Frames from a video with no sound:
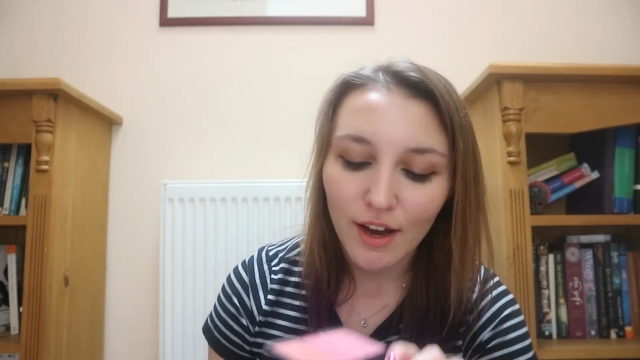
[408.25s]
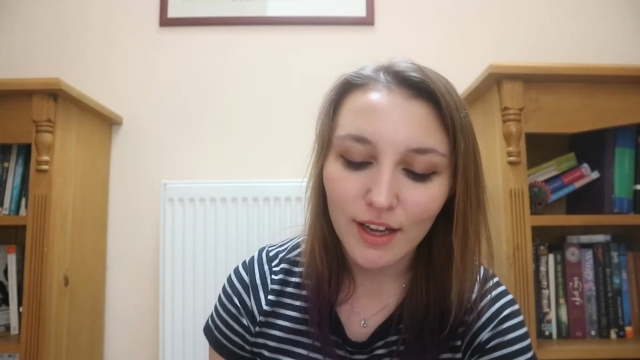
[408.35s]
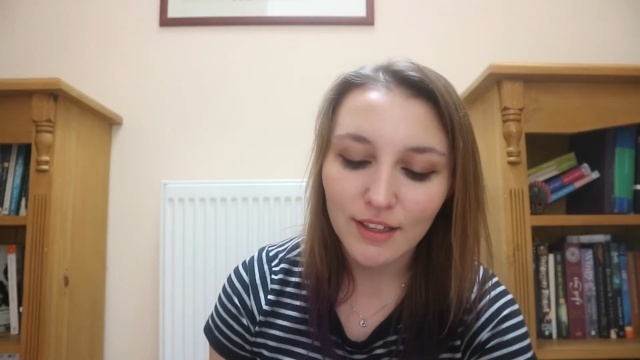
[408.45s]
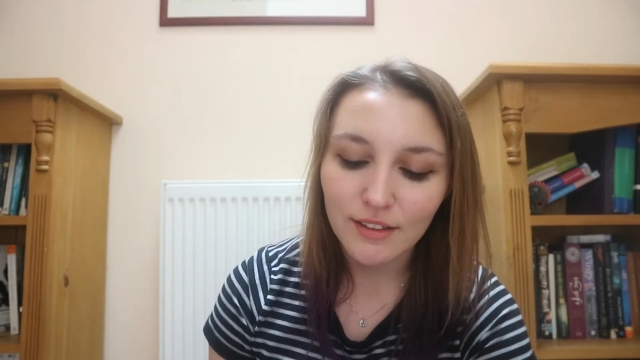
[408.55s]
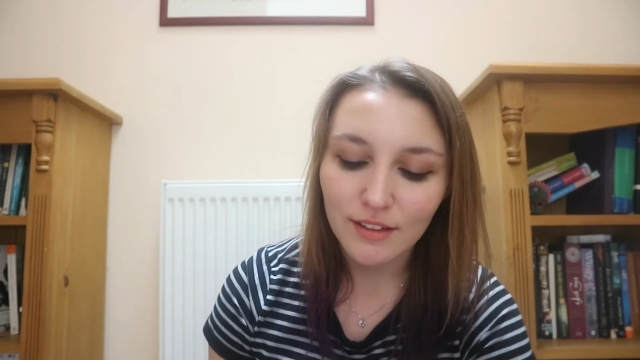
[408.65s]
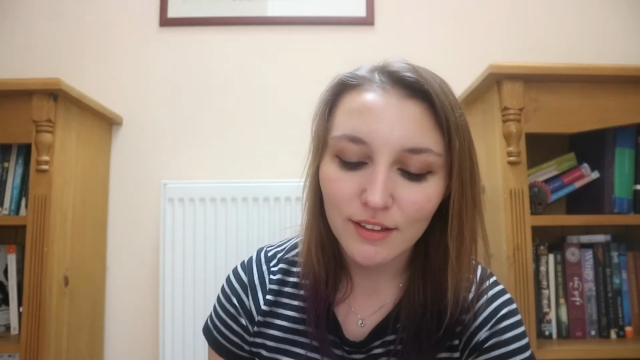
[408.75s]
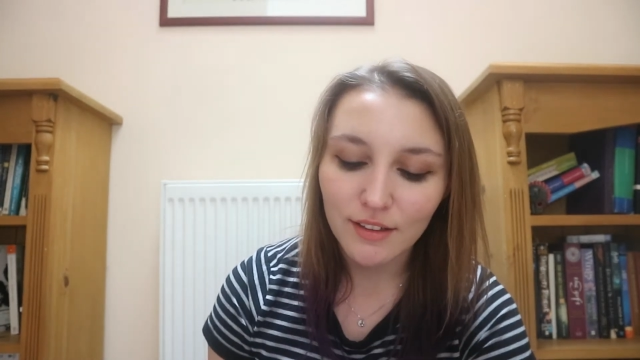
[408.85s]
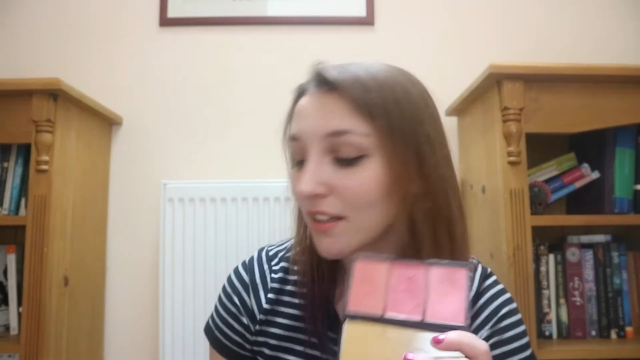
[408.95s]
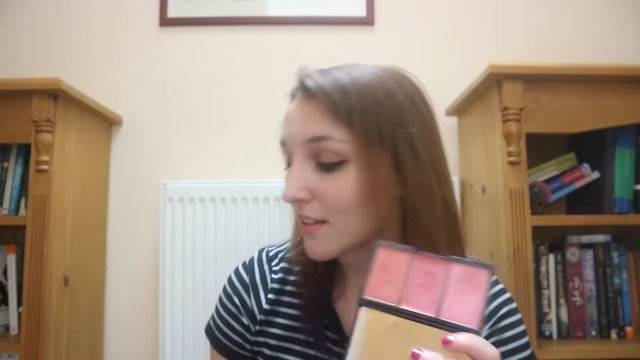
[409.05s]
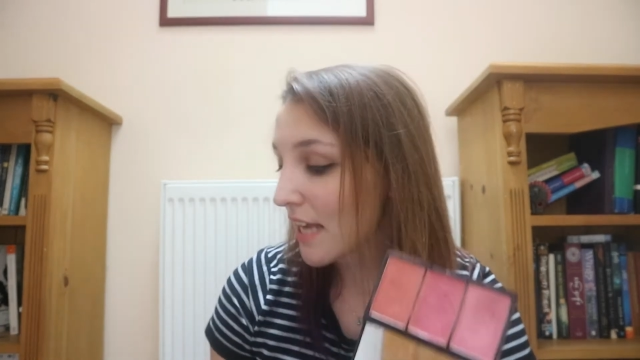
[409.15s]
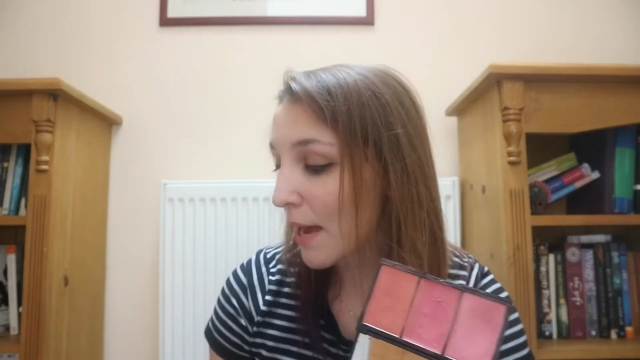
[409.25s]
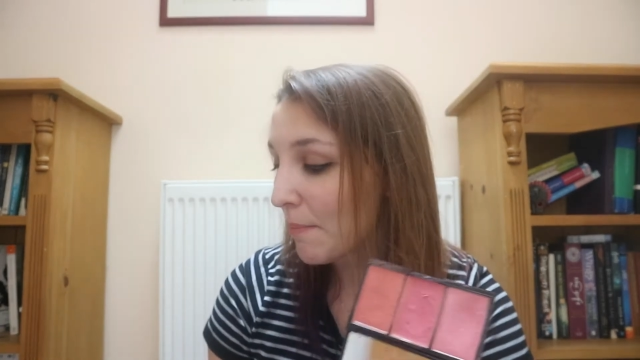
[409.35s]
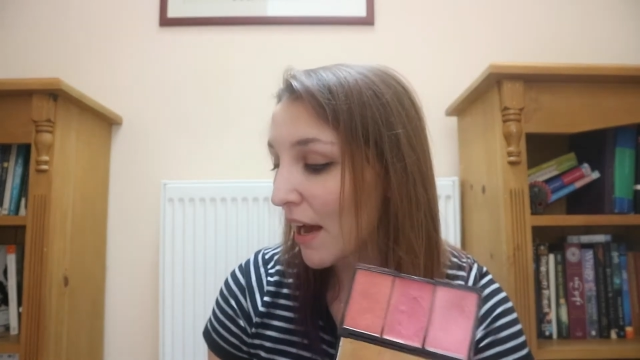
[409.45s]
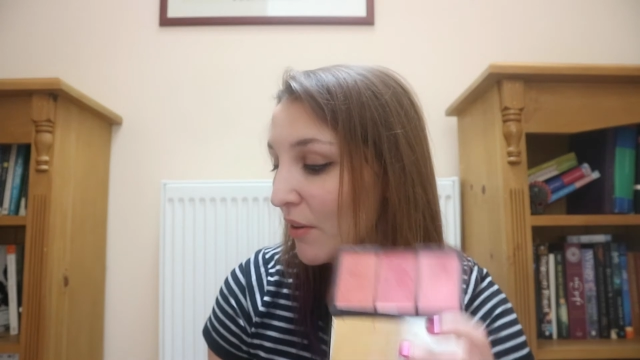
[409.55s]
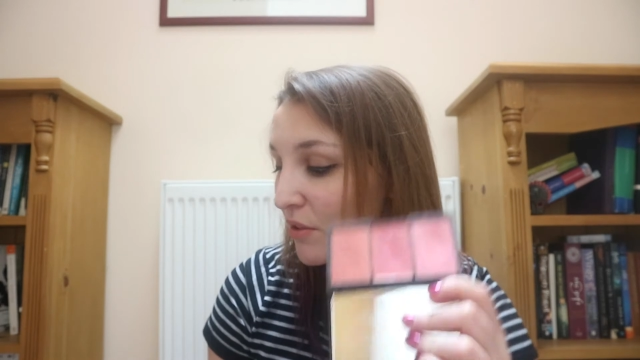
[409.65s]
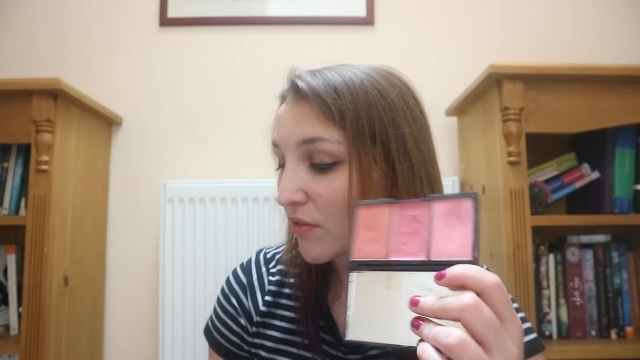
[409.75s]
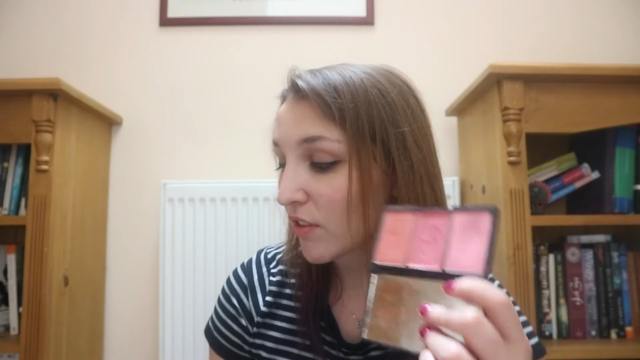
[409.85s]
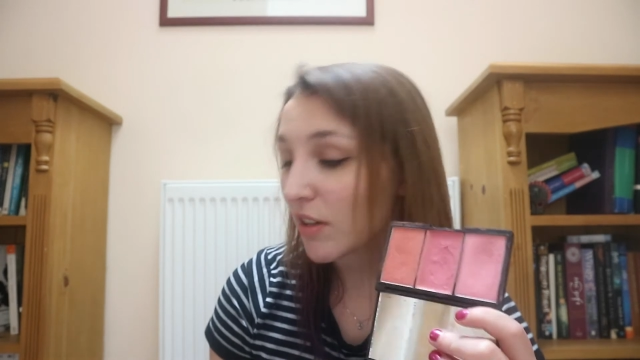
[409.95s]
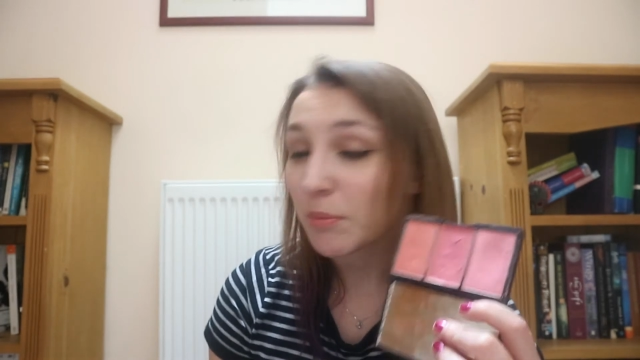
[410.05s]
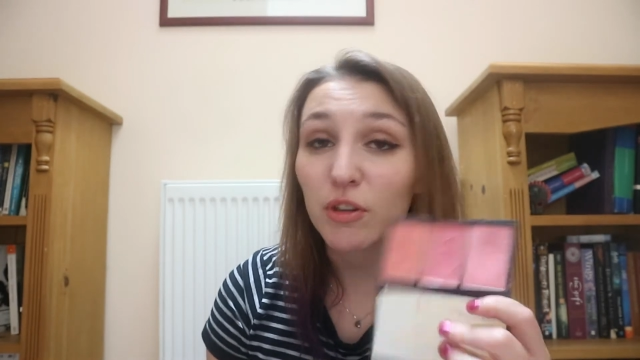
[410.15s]
And £10 for
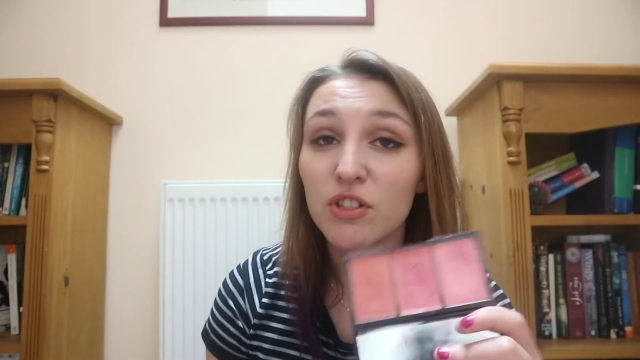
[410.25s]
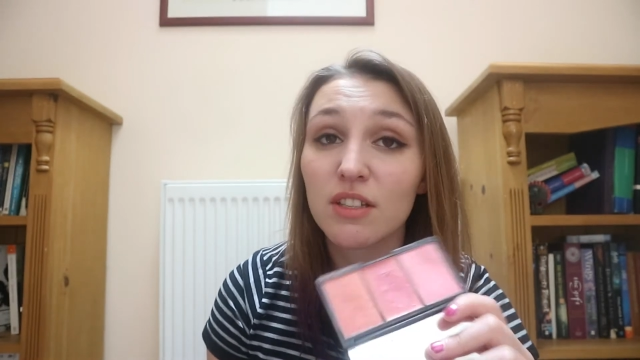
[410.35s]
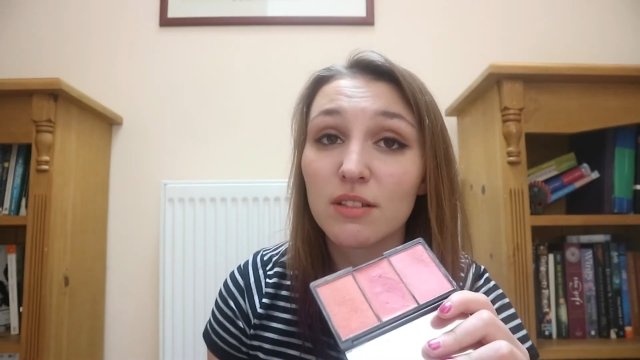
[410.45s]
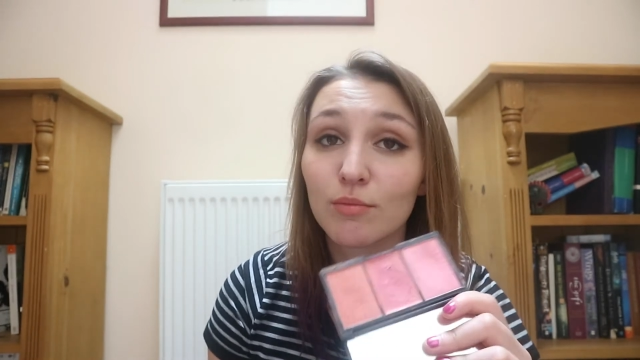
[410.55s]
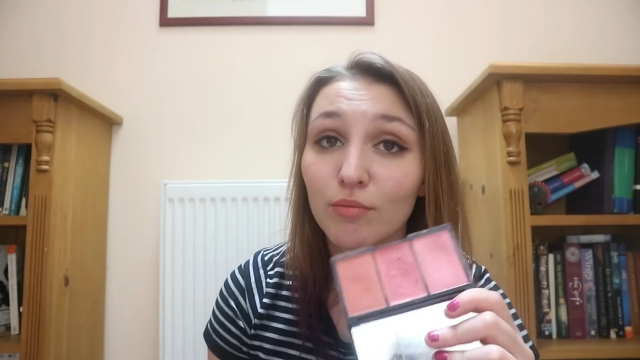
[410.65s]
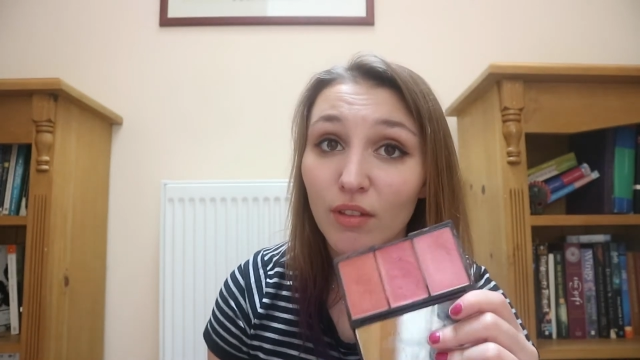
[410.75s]
three blushes